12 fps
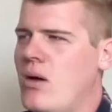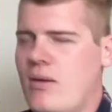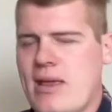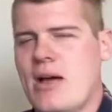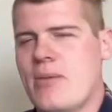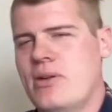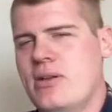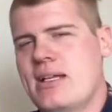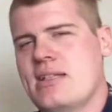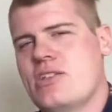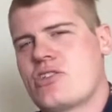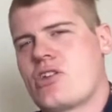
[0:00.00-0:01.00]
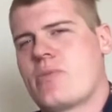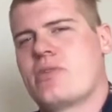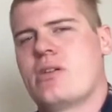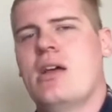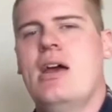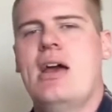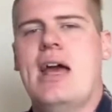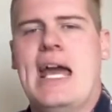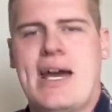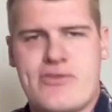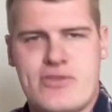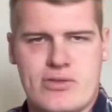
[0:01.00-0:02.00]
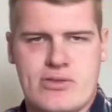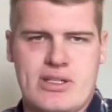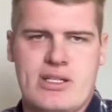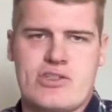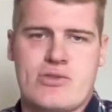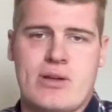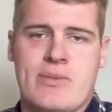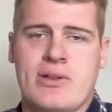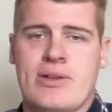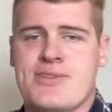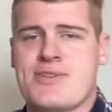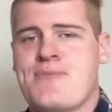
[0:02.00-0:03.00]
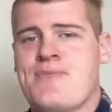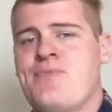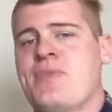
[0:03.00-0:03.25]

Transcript: Oh yeah, I'll put a link in the description after the stream closes.